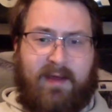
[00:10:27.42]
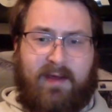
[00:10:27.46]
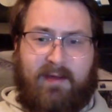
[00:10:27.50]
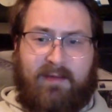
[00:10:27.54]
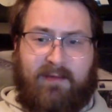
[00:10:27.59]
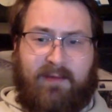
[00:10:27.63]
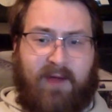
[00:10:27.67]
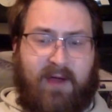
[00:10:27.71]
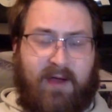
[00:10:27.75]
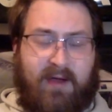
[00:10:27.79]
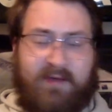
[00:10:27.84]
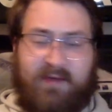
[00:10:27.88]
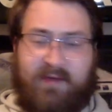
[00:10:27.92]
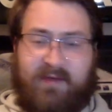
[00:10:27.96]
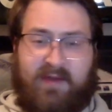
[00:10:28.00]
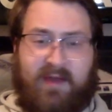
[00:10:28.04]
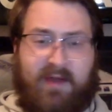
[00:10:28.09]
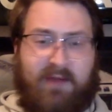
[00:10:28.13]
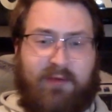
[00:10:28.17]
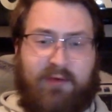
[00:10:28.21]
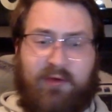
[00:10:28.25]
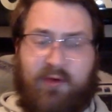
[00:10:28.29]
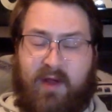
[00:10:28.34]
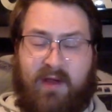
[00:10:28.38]
Fox's
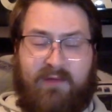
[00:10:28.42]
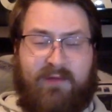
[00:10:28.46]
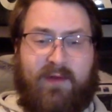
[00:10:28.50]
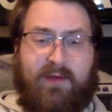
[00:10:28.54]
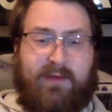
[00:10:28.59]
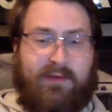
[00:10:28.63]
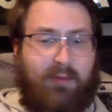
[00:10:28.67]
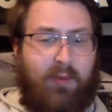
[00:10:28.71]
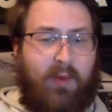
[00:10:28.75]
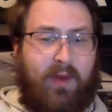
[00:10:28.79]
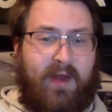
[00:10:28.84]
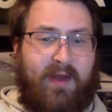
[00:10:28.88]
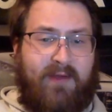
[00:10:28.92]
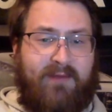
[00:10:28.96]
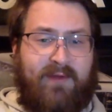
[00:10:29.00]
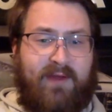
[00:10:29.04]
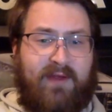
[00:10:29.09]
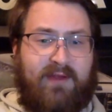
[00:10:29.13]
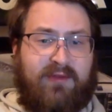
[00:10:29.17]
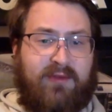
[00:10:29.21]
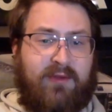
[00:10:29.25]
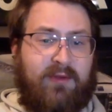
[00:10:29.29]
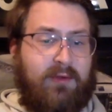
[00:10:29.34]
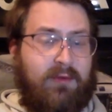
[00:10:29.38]
coverage on FS1,
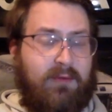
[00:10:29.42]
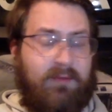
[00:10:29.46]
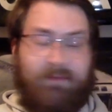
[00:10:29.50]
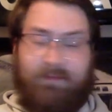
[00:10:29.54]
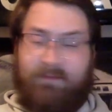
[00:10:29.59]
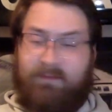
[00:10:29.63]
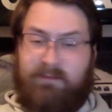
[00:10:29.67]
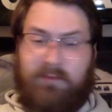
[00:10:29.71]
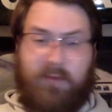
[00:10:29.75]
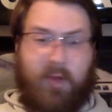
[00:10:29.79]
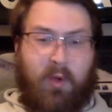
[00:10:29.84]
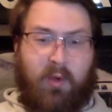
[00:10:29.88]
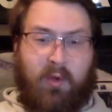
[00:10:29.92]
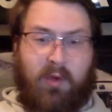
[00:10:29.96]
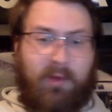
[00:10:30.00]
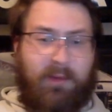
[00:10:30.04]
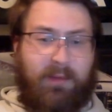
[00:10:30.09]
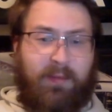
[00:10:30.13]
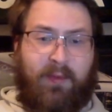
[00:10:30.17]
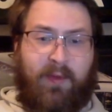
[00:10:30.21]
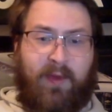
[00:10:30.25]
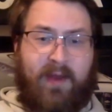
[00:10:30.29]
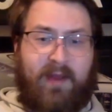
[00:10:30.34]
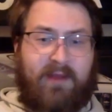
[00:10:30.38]
FS2, no
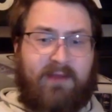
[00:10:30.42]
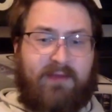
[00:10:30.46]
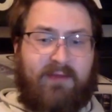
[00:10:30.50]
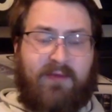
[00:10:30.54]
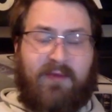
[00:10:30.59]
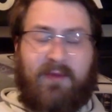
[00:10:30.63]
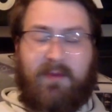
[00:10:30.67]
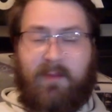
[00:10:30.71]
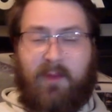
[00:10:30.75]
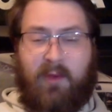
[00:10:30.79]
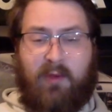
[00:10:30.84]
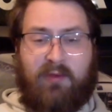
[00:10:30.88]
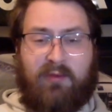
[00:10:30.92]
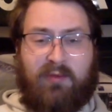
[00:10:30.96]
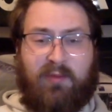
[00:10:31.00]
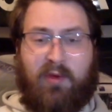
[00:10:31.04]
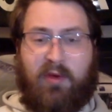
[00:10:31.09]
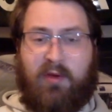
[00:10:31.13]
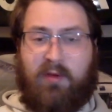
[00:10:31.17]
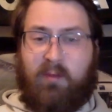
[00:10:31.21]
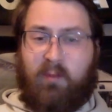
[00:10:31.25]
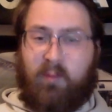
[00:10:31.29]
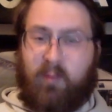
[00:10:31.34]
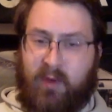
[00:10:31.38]
complaints for the most
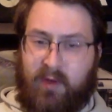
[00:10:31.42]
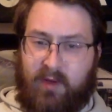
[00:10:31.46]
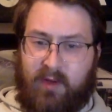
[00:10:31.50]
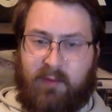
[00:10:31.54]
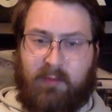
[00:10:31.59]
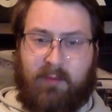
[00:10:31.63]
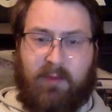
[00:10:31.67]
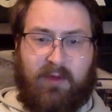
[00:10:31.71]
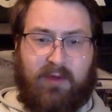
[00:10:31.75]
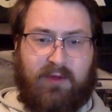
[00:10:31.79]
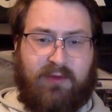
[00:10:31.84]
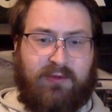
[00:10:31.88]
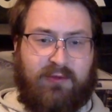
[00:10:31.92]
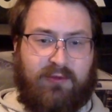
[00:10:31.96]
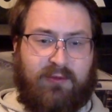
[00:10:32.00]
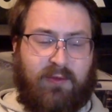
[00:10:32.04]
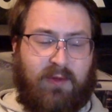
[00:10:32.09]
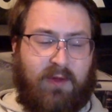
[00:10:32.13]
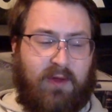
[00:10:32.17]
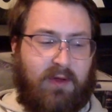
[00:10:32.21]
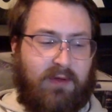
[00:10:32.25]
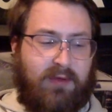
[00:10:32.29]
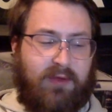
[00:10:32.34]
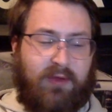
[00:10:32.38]
part. Really, really
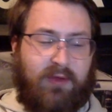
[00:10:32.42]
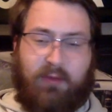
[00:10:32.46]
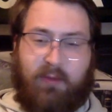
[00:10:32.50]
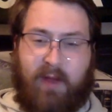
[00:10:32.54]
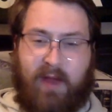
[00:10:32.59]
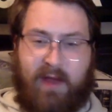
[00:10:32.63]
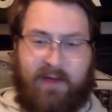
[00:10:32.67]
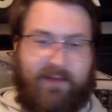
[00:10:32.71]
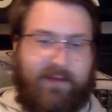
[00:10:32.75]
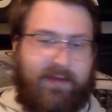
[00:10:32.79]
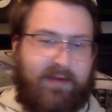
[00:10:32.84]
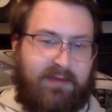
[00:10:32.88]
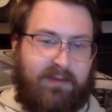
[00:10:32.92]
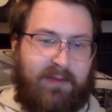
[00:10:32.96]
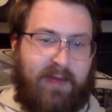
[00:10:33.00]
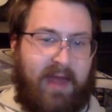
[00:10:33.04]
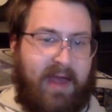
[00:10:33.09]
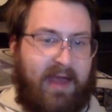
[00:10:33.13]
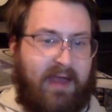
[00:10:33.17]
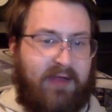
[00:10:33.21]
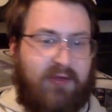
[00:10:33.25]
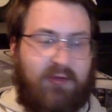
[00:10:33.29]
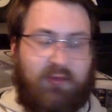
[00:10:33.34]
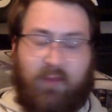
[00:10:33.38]
strong. The graphics
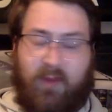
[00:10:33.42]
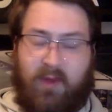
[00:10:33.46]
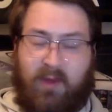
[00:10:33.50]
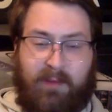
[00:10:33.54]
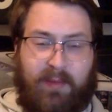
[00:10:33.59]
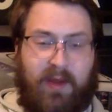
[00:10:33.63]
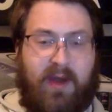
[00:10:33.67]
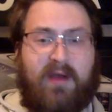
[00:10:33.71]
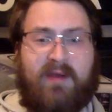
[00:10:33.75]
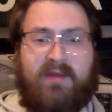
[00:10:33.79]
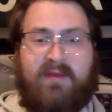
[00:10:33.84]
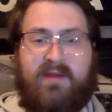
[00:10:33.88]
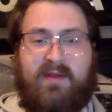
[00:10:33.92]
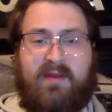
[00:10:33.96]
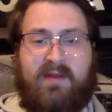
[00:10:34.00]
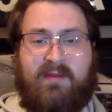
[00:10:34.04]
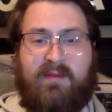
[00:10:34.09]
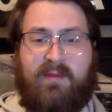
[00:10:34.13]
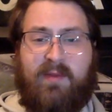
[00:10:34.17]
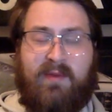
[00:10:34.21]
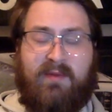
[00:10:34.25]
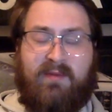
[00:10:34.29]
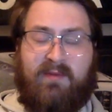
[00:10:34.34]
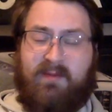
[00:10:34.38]
package, Will Buxton has
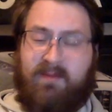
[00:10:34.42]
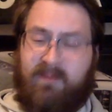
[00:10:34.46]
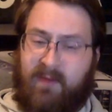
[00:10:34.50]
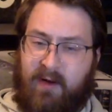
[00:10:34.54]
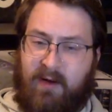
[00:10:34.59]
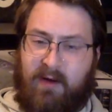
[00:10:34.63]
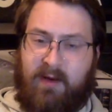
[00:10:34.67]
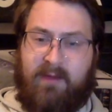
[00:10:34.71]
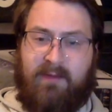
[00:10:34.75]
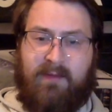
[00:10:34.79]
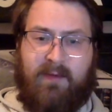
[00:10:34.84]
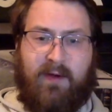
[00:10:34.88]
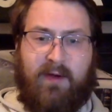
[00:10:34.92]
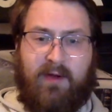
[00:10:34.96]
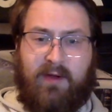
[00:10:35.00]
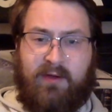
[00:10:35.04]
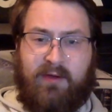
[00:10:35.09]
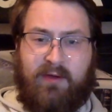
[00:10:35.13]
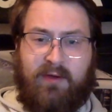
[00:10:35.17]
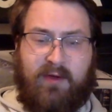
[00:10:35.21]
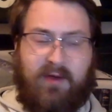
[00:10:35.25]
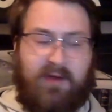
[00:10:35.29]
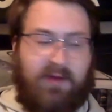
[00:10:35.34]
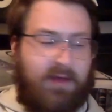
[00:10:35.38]
been very, very
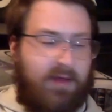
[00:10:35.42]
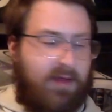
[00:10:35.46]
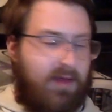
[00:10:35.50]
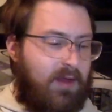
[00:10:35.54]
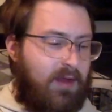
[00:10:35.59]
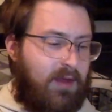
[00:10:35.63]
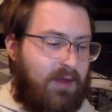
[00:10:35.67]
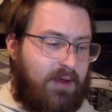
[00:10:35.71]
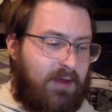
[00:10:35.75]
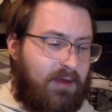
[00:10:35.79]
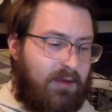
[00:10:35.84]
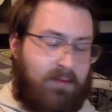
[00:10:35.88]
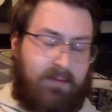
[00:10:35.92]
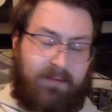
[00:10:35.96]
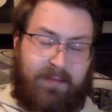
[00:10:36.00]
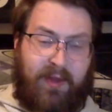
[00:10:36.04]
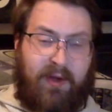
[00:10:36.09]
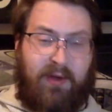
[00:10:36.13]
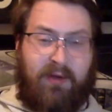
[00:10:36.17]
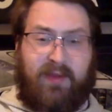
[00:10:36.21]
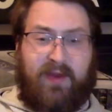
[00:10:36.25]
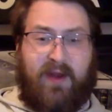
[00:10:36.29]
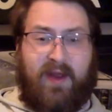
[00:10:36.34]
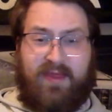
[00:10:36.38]
good.
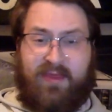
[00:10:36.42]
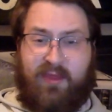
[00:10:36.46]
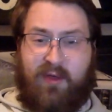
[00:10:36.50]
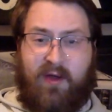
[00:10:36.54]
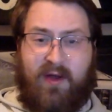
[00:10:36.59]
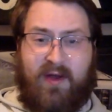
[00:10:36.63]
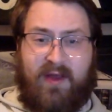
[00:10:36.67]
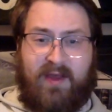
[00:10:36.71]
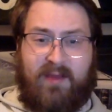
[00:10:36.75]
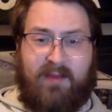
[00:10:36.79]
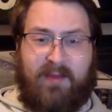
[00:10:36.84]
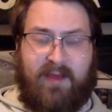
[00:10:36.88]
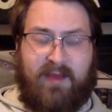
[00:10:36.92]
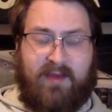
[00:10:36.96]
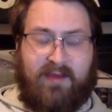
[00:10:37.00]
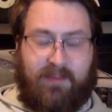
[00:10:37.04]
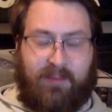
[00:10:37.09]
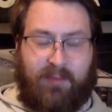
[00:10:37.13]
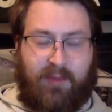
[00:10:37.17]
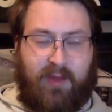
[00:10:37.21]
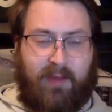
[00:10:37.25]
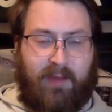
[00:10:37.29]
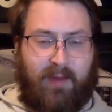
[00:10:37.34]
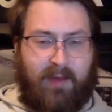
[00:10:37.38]
Better than I thought he'd be as a
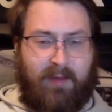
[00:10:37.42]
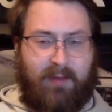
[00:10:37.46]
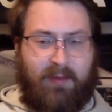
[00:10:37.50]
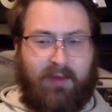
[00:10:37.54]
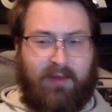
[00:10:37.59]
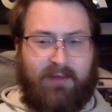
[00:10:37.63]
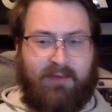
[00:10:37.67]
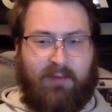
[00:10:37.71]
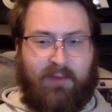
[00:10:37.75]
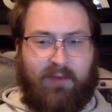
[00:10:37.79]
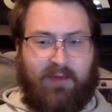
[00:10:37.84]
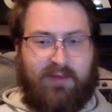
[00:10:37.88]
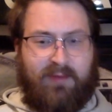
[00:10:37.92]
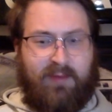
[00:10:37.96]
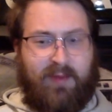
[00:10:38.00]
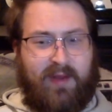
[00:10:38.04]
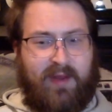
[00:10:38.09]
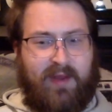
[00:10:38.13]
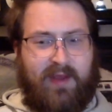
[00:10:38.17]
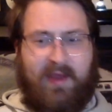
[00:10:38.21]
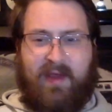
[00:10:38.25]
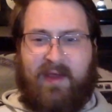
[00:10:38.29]
play-by-play voice. But